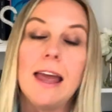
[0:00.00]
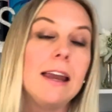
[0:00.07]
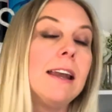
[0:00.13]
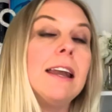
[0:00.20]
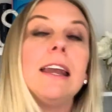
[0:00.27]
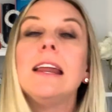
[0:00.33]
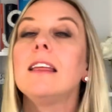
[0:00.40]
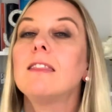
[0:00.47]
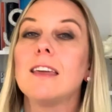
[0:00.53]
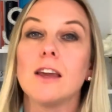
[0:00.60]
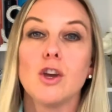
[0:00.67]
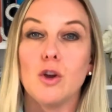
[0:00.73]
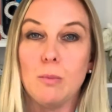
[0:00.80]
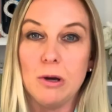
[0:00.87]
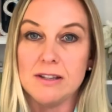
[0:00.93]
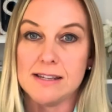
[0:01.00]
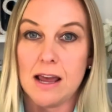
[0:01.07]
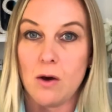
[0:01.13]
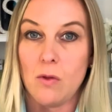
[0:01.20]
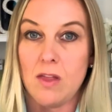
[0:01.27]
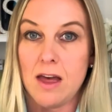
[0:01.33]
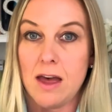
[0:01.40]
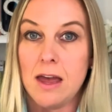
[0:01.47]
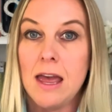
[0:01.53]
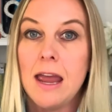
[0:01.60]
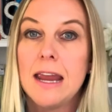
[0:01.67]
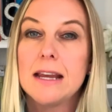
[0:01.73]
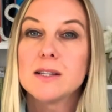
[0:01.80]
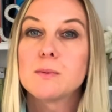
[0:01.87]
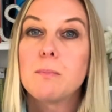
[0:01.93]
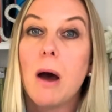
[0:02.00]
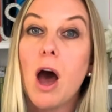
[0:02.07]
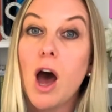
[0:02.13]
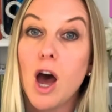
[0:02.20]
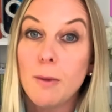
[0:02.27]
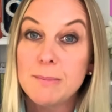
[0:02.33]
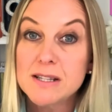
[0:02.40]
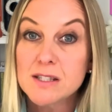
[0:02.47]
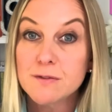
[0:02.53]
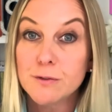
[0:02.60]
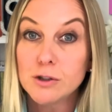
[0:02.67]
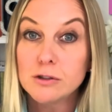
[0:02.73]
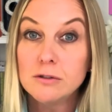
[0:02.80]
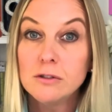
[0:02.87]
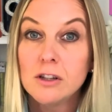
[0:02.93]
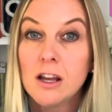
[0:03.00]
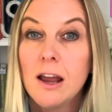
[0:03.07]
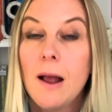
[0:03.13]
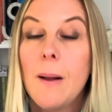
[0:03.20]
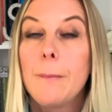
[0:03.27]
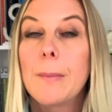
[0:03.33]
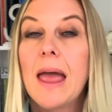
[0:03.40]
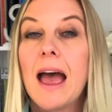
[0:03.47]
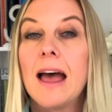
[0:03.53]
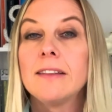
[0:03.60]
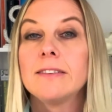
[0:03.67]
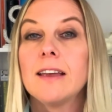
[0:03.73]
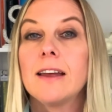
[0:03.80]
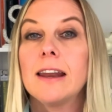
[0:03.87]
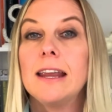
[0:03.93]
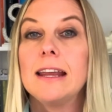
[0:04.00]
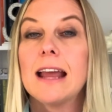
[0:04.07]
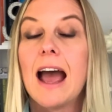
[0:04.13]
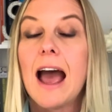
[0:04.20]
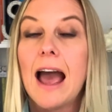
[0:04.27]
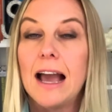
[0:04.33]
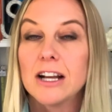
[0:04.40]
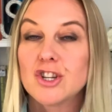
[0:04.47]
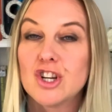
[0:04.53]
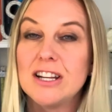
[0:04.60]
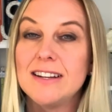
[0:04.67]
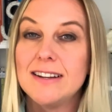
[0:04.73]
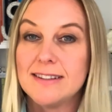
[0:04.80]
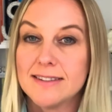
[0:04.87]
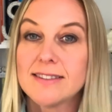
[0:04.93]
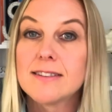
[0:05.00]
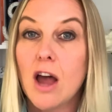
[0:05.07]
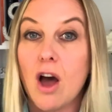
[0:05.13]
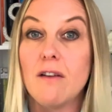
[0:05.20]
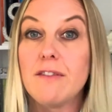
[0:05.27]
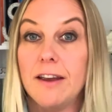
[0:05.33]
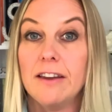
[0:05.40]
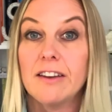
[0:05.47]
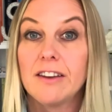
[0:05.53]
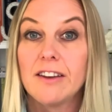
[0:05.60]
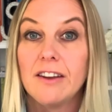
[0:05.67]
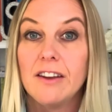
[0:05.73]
anything you put out there is purposeful and that it actually is serving.